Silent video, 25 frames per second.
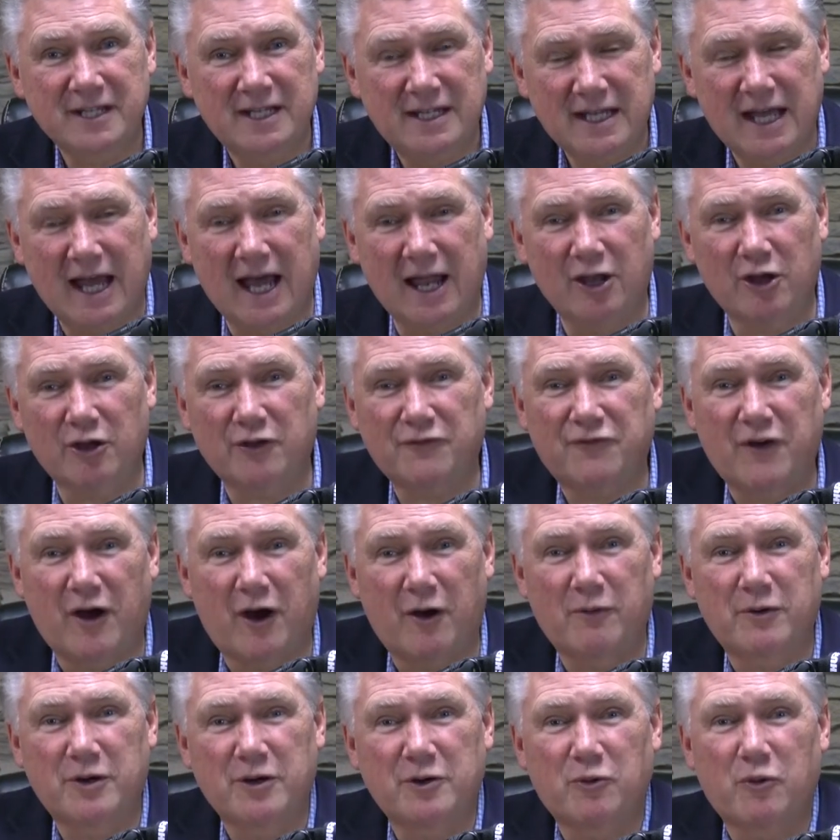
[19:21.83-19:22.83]
I look
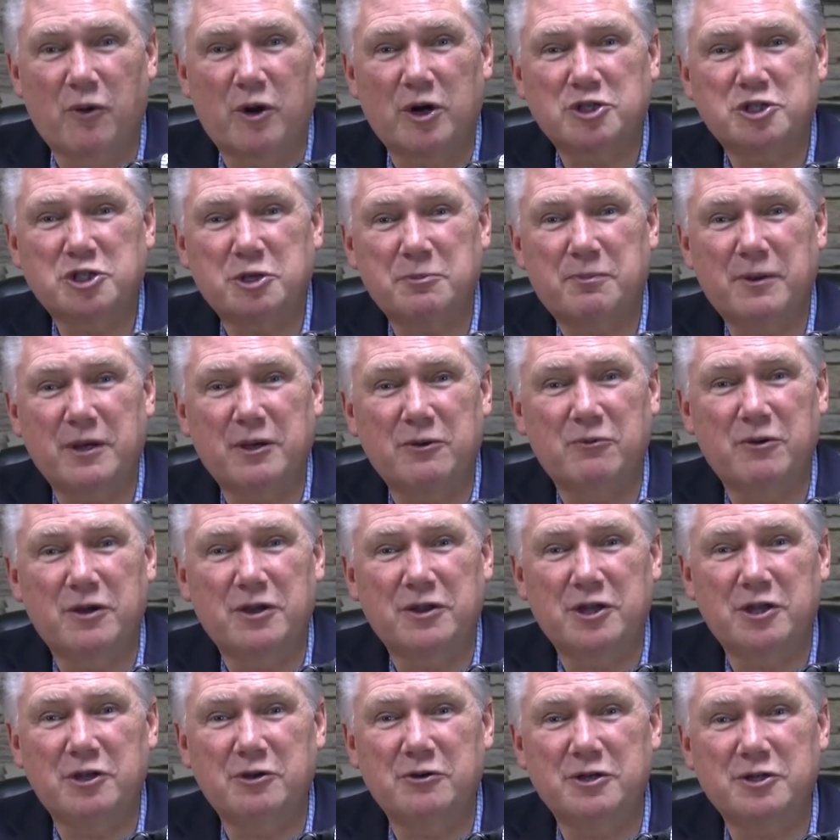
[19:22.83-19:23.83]
forward to worshiping
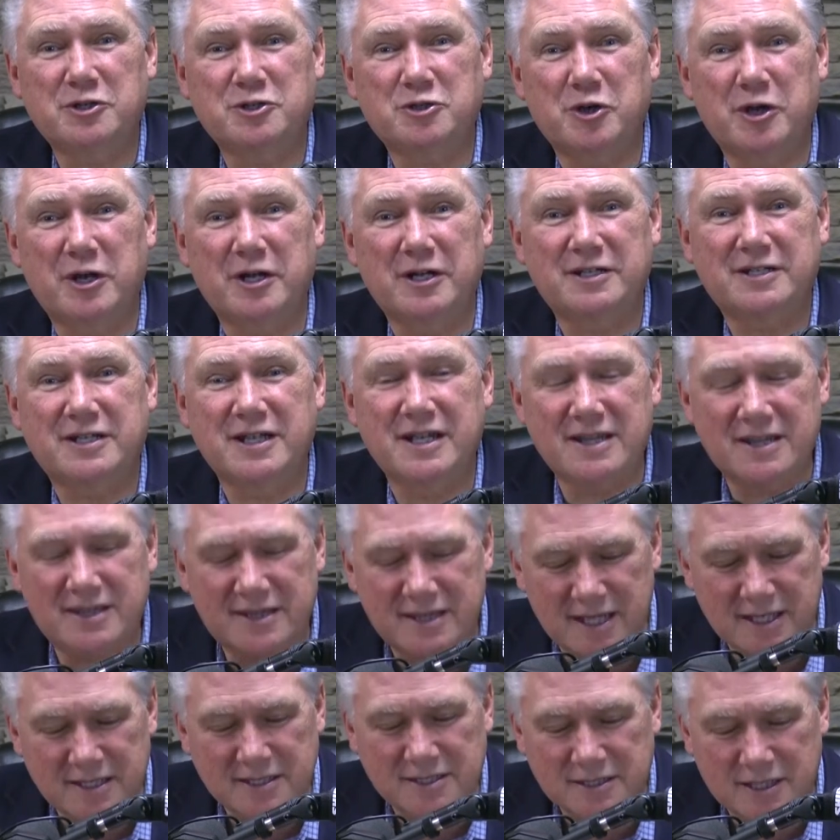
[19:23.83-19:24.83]
with you at Trinity
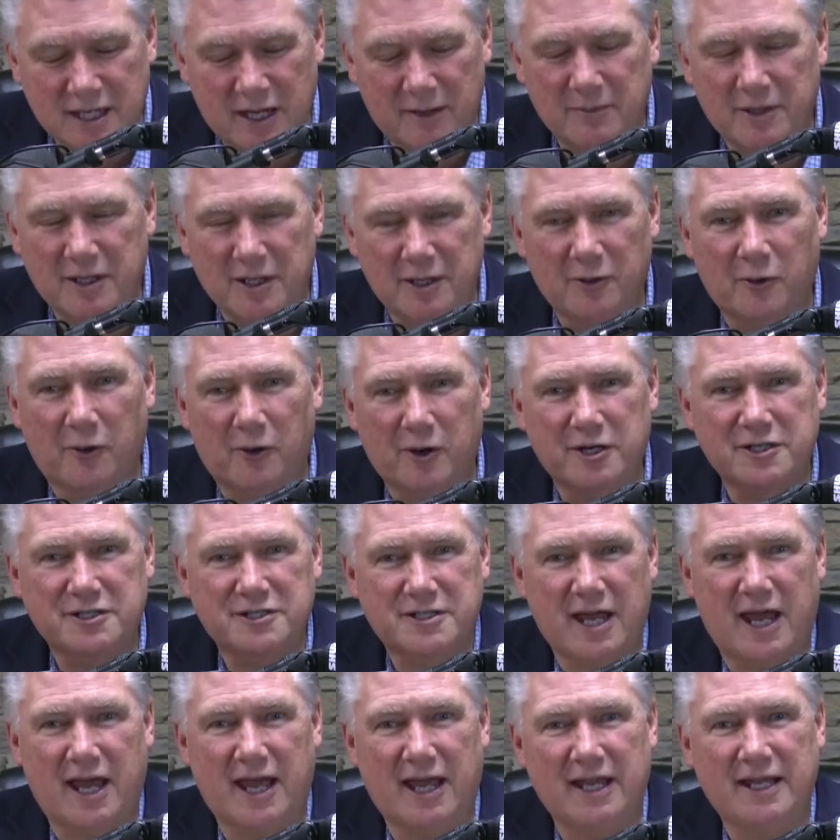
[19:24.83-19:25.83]
this coming Lord's
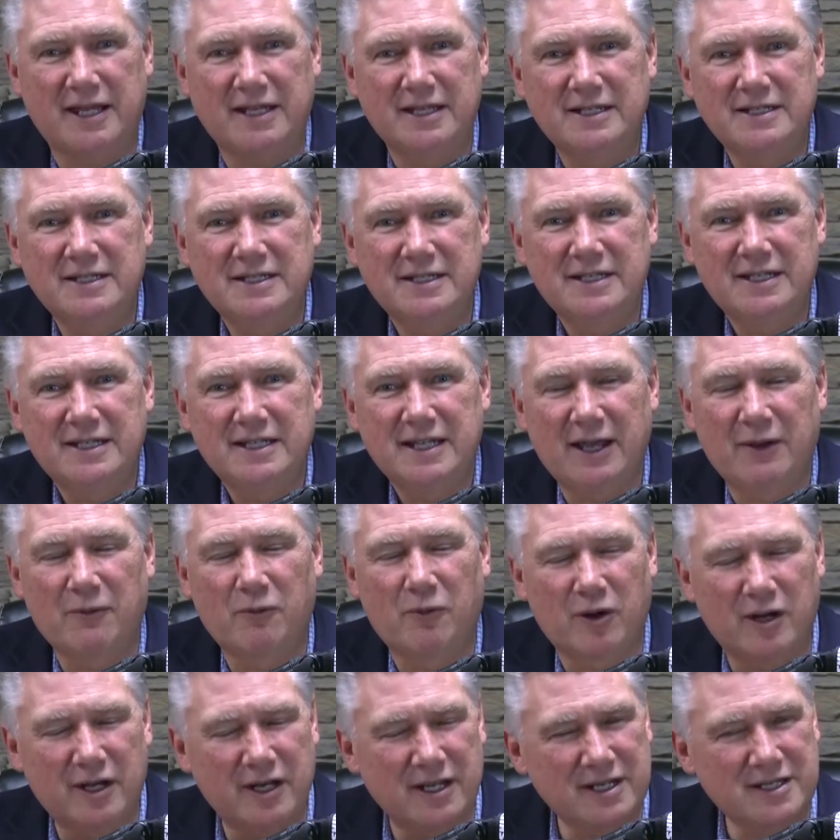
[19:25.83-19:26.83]
Day, and
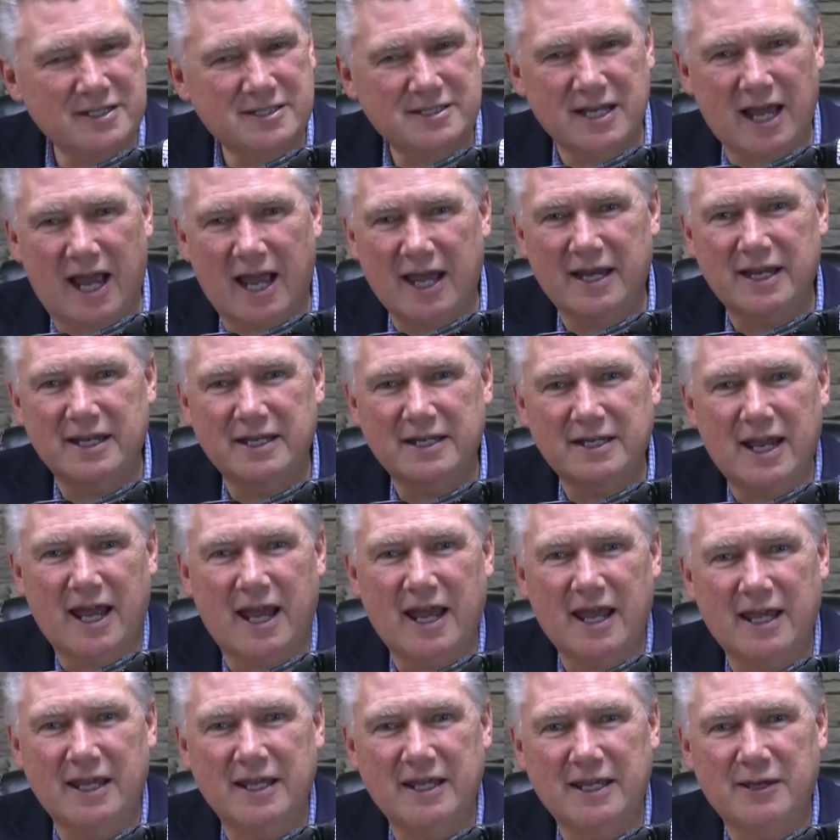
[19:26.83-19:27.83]
what an exciting
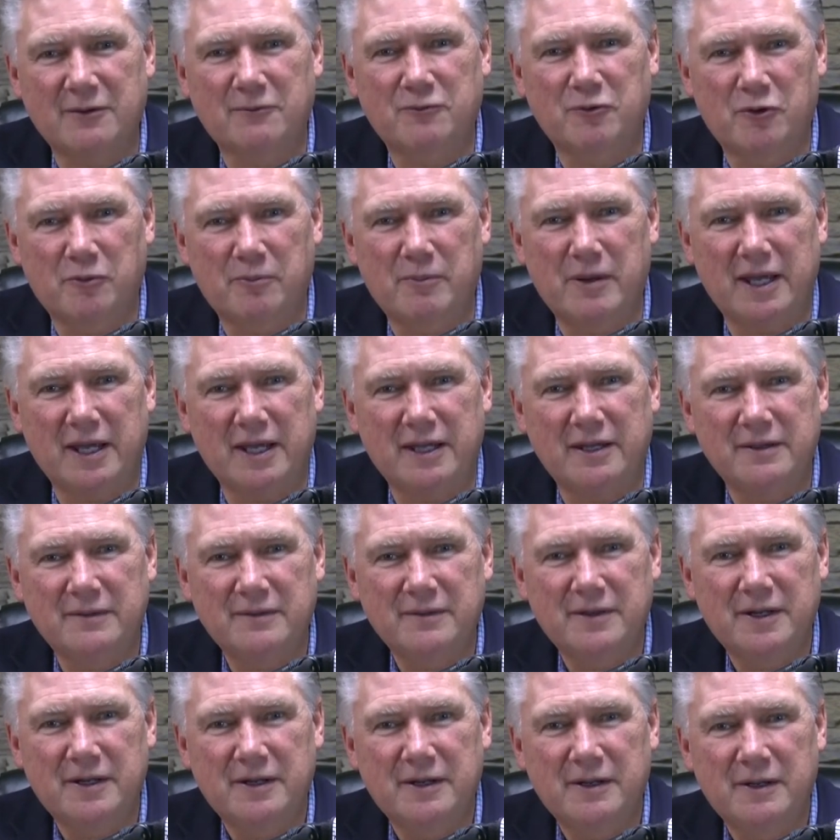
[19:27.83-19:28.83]
day it will be.
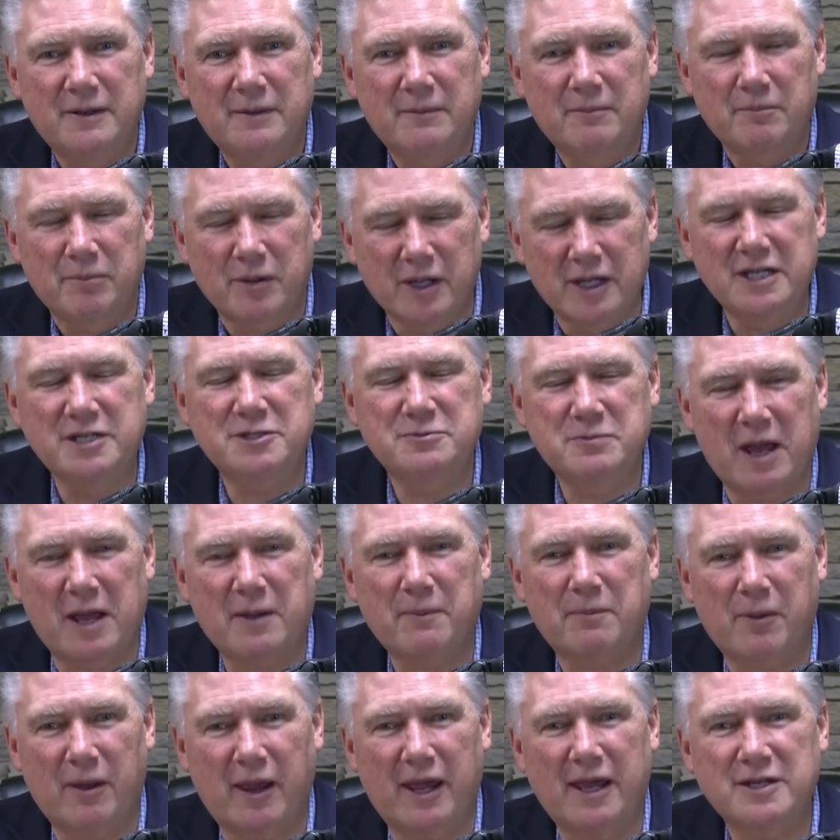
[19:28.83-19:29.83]
Please
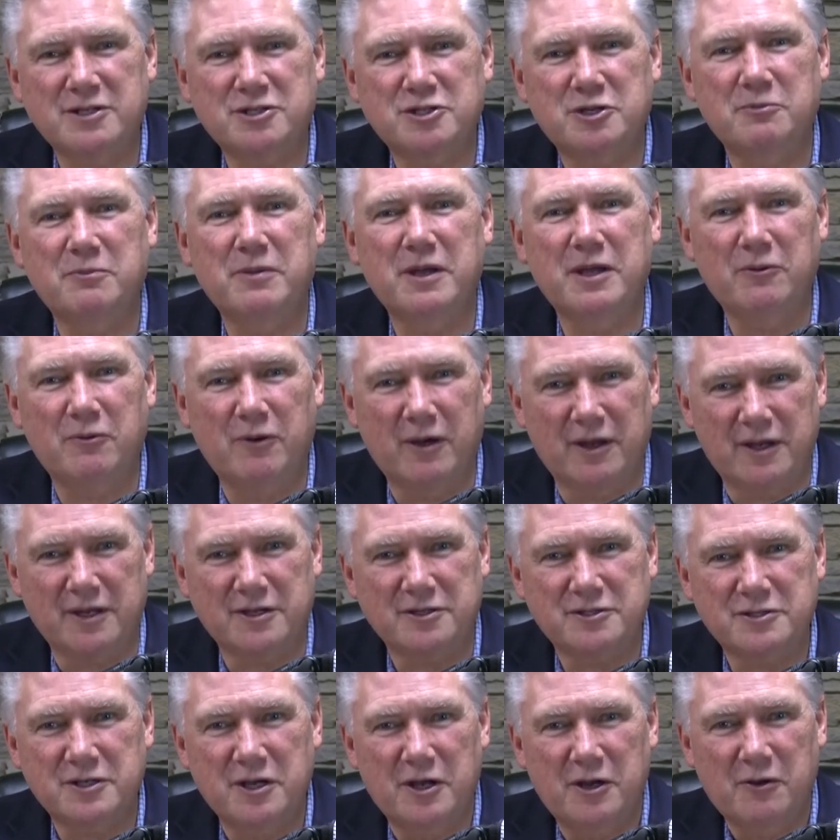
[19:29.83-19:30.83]
make plans to be with
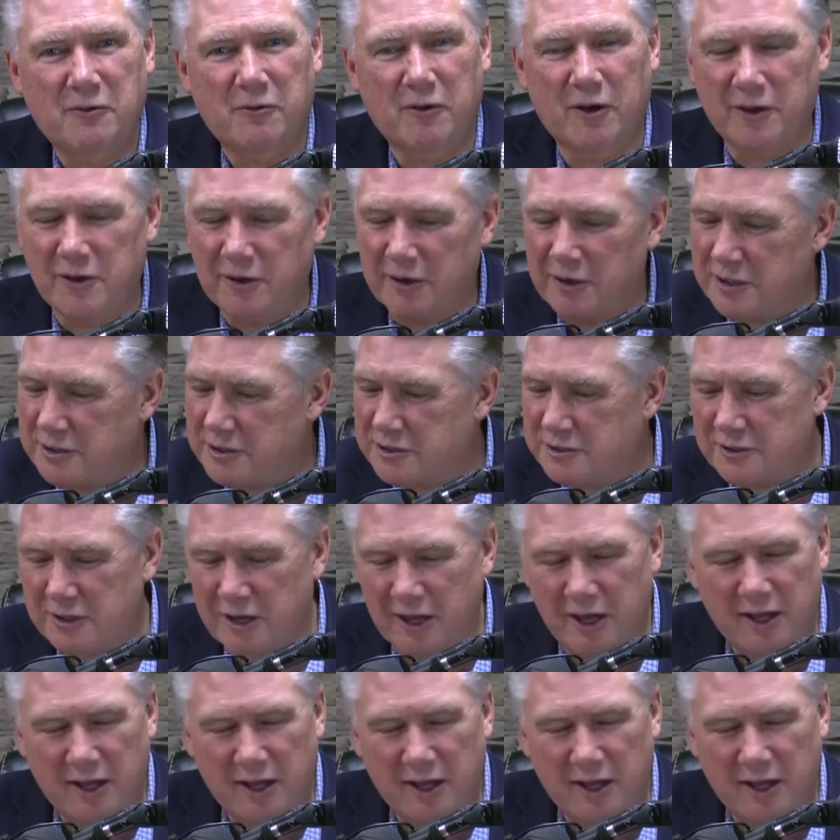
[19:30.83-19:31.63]
us, whether it's